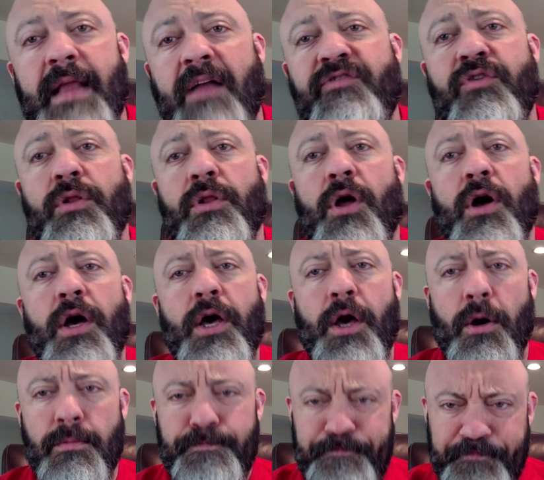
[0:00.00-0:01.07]
not too long
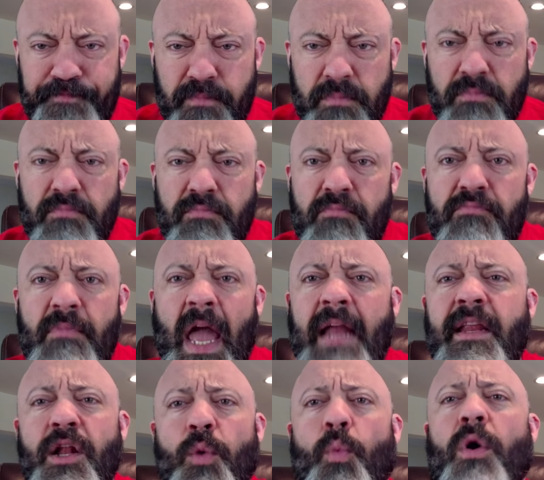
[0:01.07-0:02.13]
ago, I
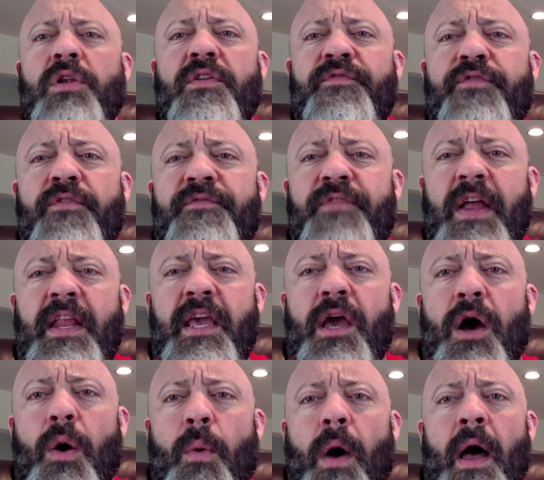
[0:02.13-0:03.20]
did a wonderful
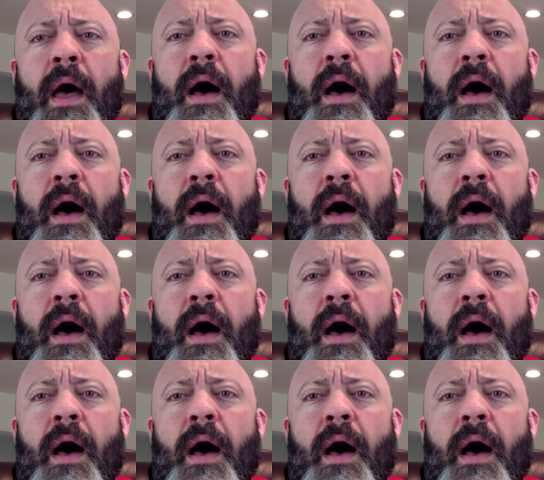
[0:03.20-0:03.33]
video.